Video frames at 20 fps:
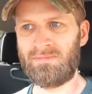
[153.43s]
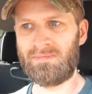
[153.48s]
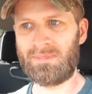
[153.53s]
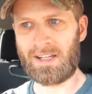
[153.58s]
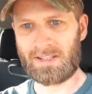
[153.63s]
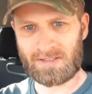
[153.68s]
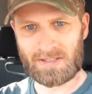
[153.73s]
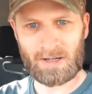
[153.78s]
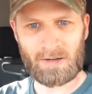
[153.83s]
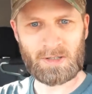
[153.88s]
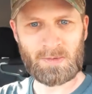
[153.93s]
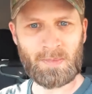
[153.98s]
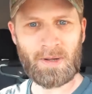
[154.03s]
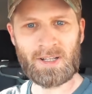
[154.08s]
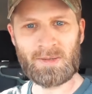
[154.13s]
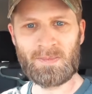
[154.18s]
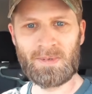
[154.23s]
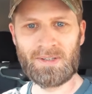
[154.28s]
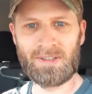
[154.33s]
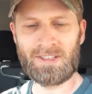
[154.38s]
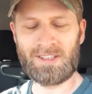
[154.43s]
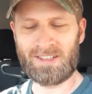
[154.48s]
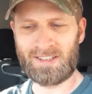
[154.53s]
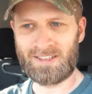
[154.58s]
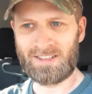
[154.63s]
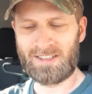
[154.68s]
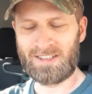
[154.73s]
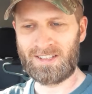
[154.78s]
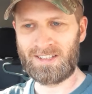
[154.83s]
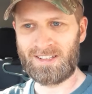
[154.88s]
That's their responsibility.
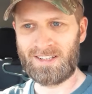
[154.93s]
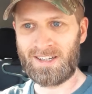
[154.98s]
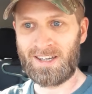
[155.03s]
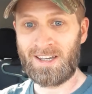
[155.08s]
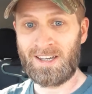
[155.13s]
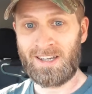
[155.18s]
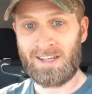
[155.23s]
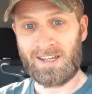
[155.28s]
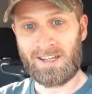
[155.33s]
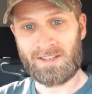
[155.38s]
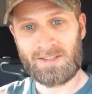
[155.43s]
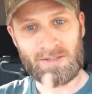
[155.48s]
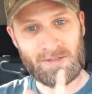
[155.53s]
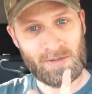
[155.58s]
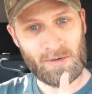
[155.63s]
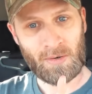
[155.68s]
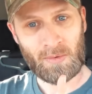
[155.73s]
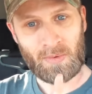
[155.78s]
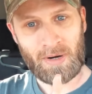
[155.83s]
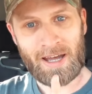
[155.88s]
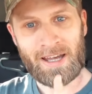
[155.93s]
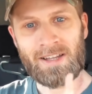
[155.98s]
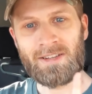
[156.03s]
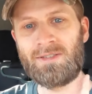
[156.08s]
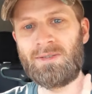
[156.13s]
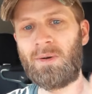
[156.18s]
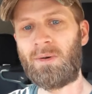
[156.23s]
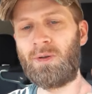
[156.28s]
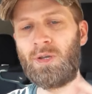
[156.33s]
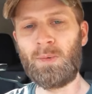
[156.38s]
It's your right,
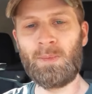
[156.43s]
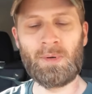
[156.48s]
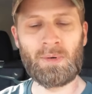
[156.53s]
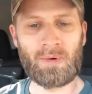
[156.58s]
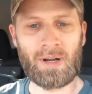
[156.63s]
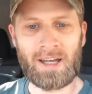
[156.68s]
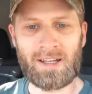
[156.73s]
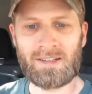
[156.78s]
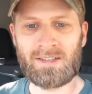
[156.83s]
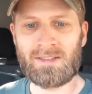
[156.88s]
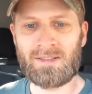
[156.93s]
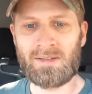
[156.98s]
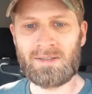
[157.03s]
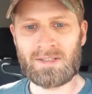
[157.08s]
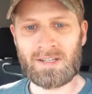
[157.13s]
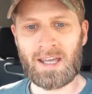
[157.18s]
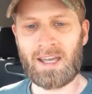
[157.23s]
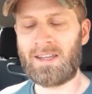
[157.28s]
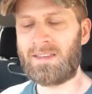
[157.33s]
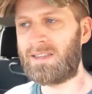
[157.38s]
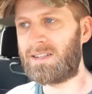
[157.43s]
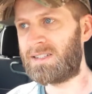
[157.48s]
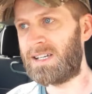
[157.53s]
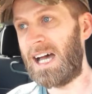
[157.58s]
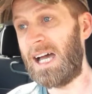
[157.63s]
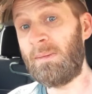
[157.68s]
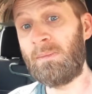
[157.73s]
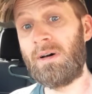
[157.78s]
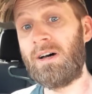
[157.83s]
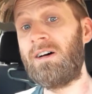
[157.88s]
it's your human right to take the
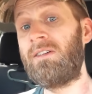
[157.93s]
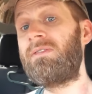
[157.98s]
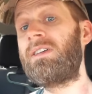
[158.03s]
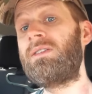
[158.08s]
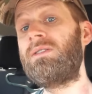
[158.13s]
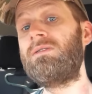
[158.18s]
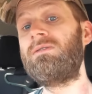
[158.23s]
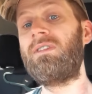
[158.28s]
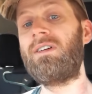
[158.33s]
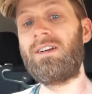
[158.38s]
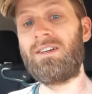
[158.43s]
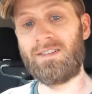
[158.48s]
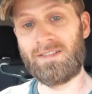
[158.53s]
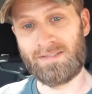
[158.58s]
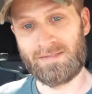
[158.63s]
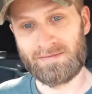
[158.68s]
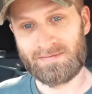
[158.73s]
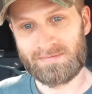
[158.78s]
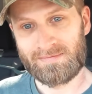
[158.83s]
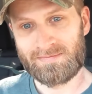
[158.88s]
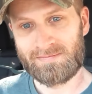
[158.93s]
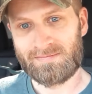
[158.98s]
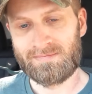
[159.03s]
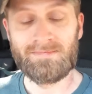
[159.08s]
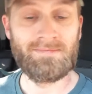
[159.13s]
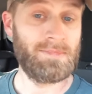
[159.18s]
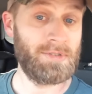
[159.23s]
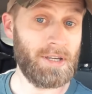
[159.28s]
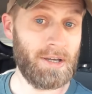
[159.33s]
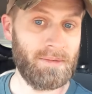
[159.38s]
time off that you've earned.
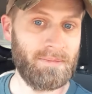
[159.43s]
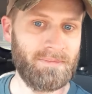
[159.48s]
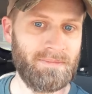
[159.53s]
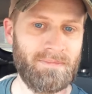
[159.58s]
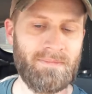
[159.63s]
So,